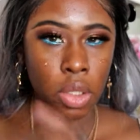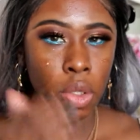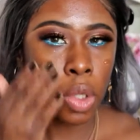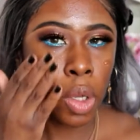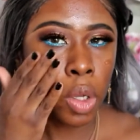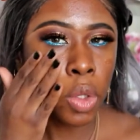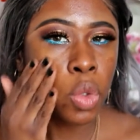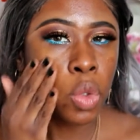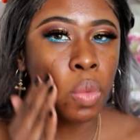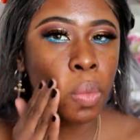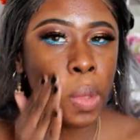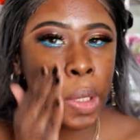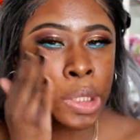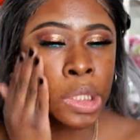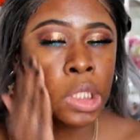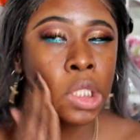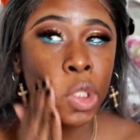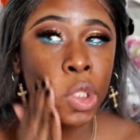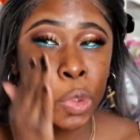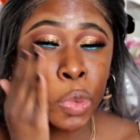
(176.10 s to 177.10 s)
not too much.
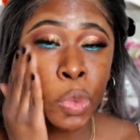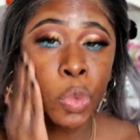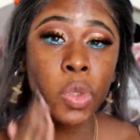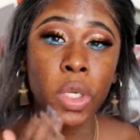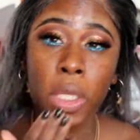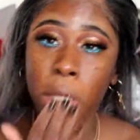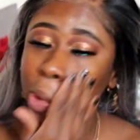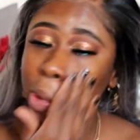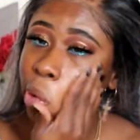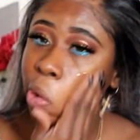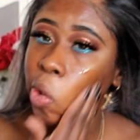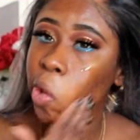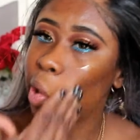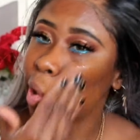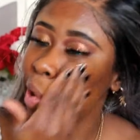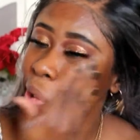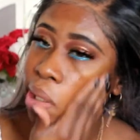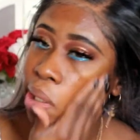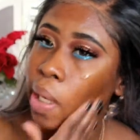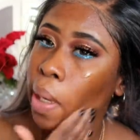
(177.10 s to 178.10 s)
This is really
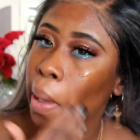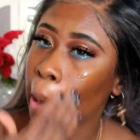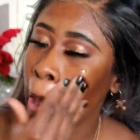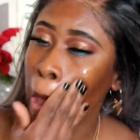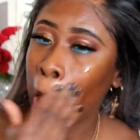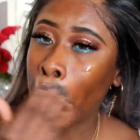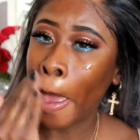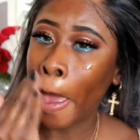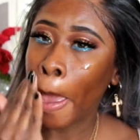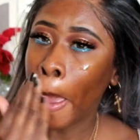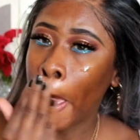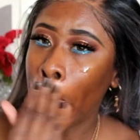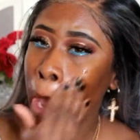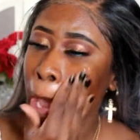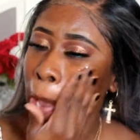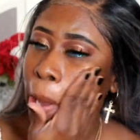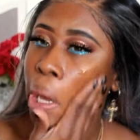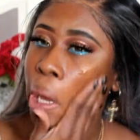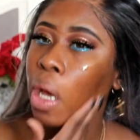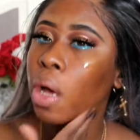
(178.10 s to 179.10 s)
nourishing.
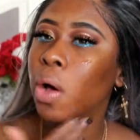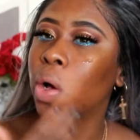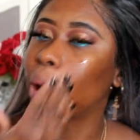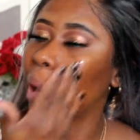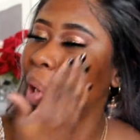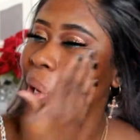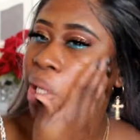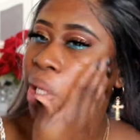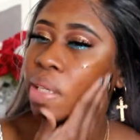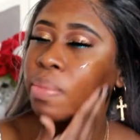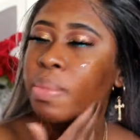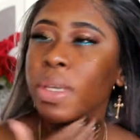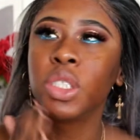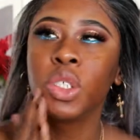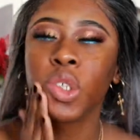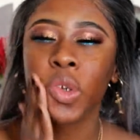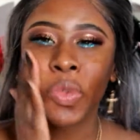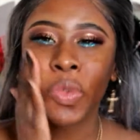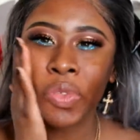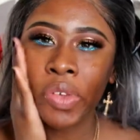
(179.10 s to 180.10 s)
Oh guys, it
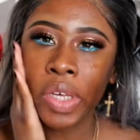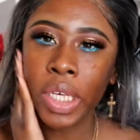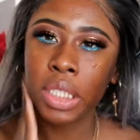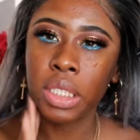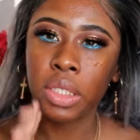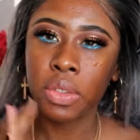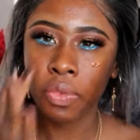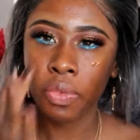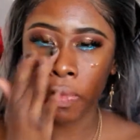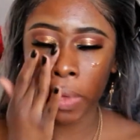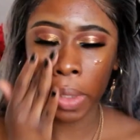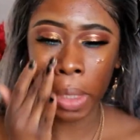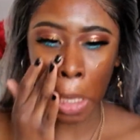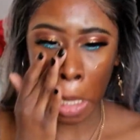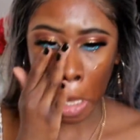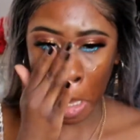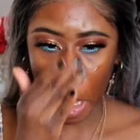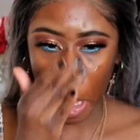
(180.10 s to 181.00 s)
makes your face feel